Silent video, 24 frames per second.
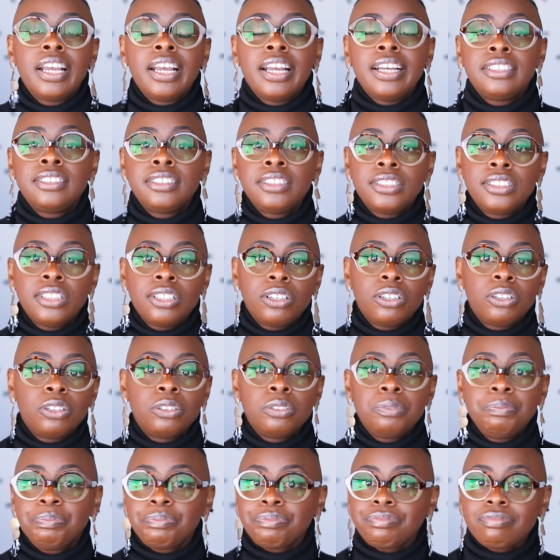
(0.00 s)
And
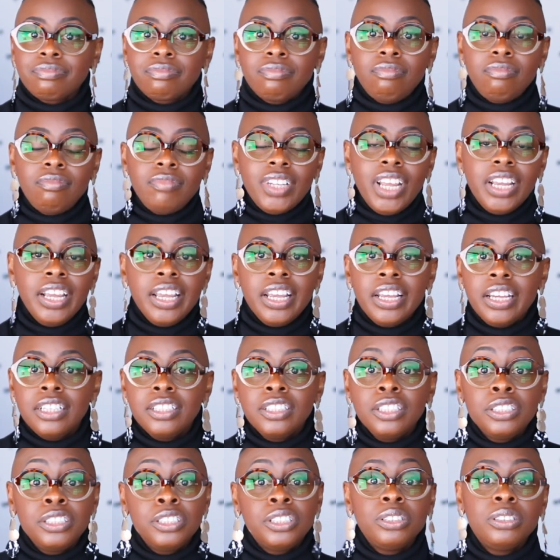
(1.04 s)
so in
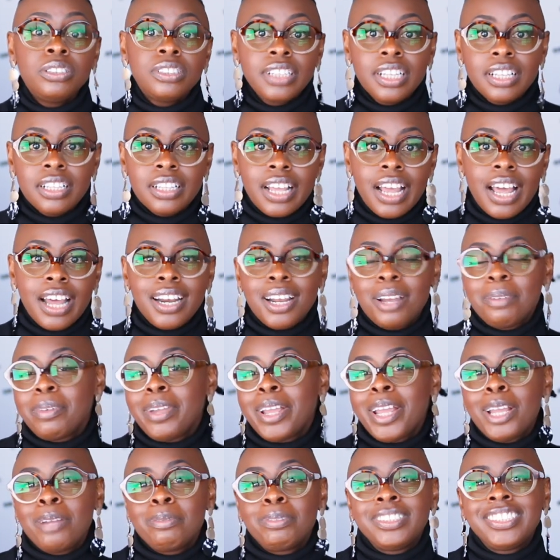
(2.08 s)
using that, I'm
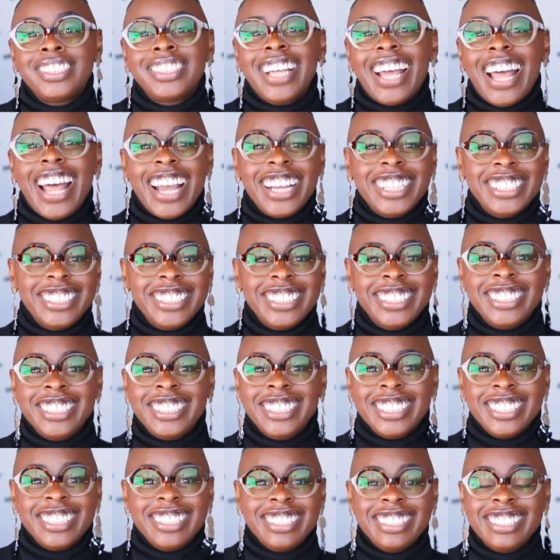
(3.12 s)
able to actually
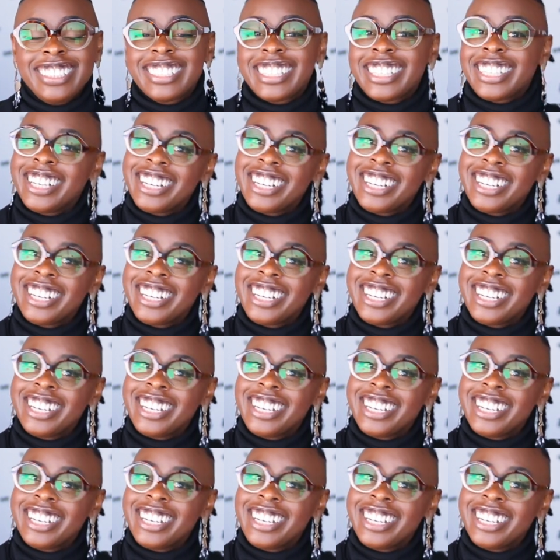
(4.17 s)
just,